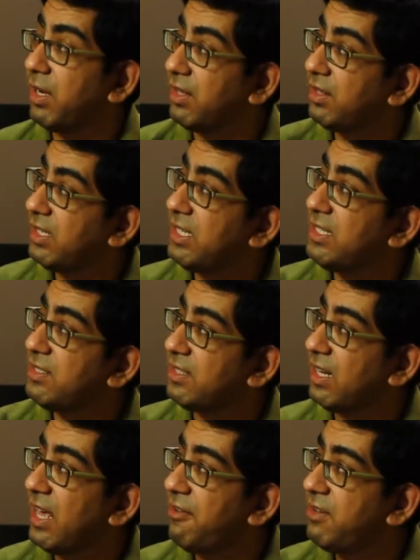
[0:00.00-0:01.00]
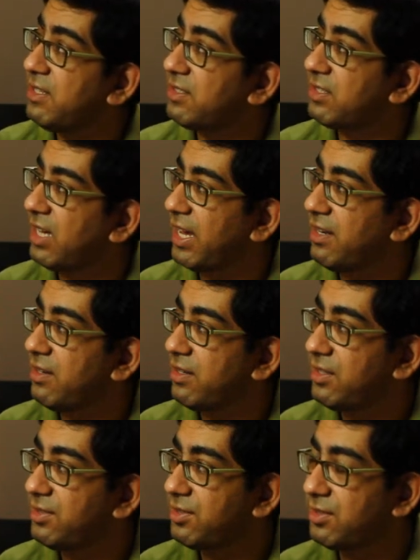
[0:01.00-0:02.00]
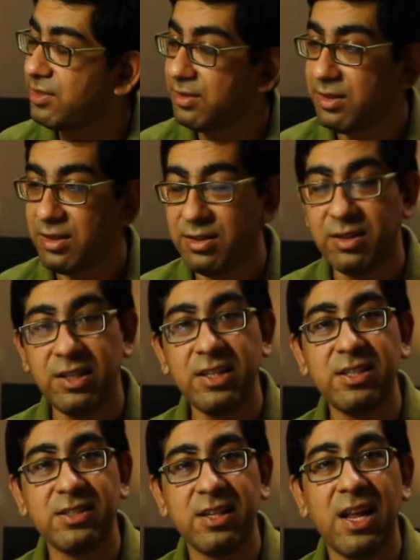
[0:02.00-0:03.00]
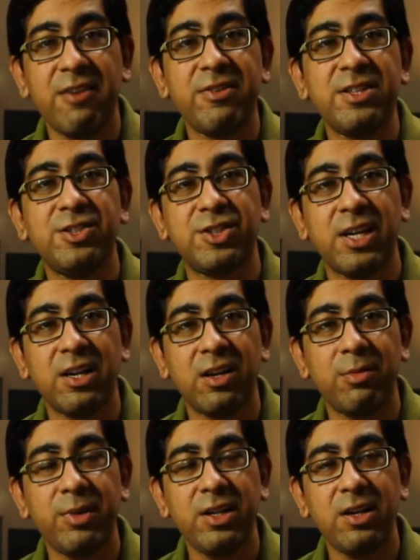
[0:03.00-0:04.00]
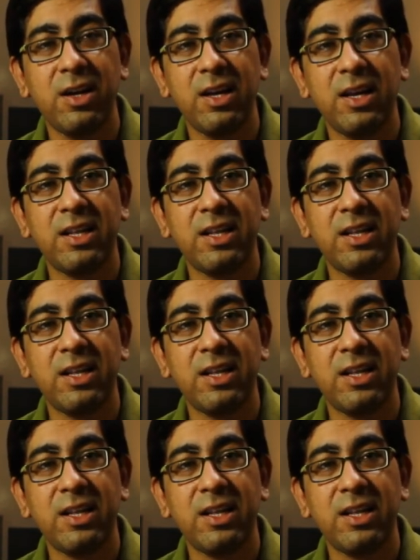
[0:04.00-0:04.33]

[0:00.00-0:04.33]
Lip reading: But these 11 scientists, these 11 gentlemen,